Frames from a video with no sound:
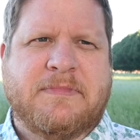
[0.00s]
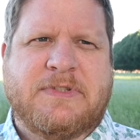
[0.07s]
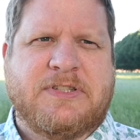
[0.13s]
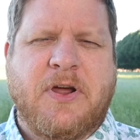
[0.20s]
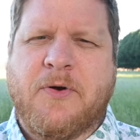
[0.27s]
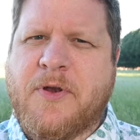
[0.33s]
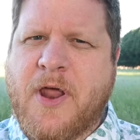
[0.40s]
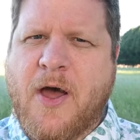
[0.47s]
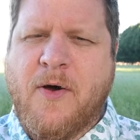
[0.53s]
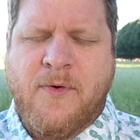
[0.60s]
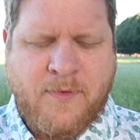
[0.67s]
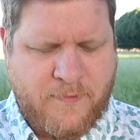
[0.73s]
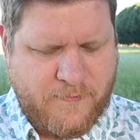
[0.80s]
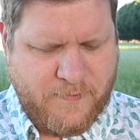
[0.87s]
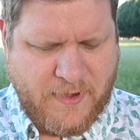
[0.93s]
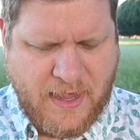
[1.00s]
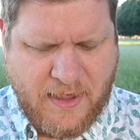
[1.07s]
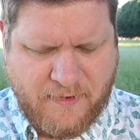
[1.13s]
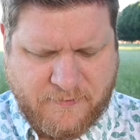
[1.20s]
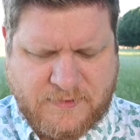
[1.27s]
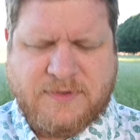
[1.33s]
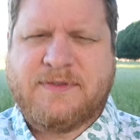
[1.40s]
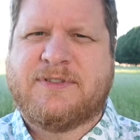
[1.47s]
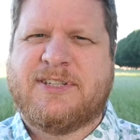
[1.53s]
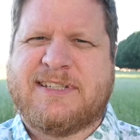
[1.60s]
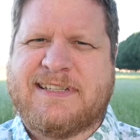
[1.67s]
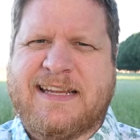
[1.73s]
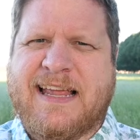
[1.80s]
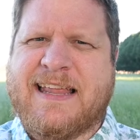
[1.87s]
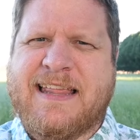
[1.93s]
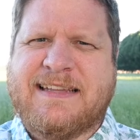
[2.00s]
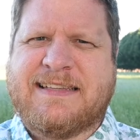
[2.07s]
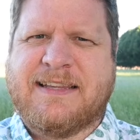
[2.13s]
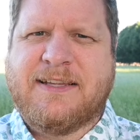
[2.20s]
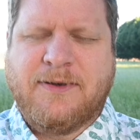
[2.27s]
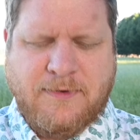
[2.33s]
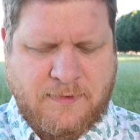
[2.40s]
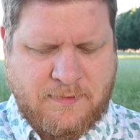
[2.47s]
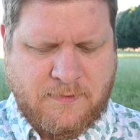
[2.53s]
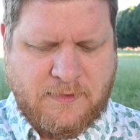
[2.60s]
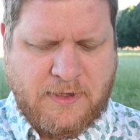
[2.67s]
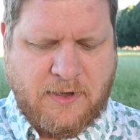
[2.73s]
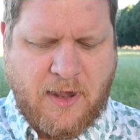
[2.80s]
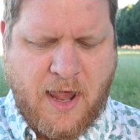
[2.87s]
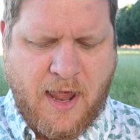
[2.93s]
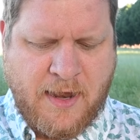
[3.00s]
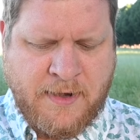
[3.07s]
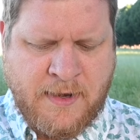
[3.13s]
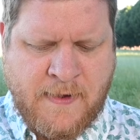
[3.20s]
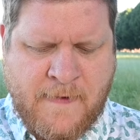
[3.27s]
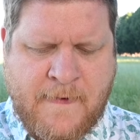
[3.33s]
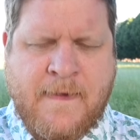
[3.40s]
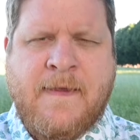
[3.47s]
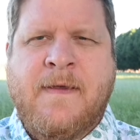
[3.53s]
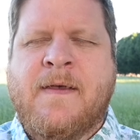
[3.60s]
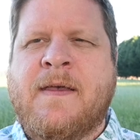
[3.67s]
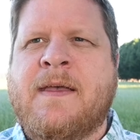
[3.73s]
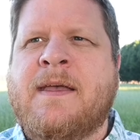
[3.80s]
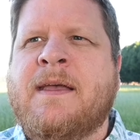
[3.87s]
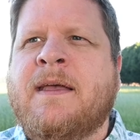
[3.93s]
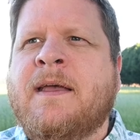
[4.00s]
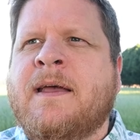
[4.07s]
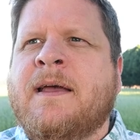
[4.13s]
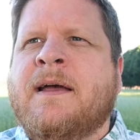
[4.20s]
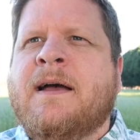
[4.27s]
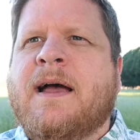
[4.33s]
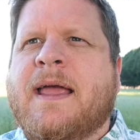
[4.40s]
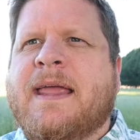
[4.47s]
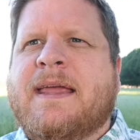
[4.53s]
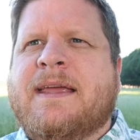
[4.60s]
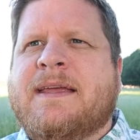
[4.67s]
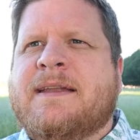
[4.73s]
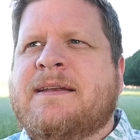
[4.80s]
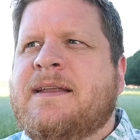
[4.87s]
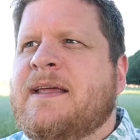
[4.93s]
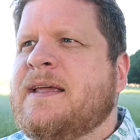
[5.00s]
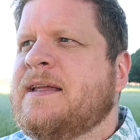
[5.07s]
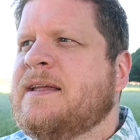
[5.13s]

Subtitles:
don't know. It's a little odd. And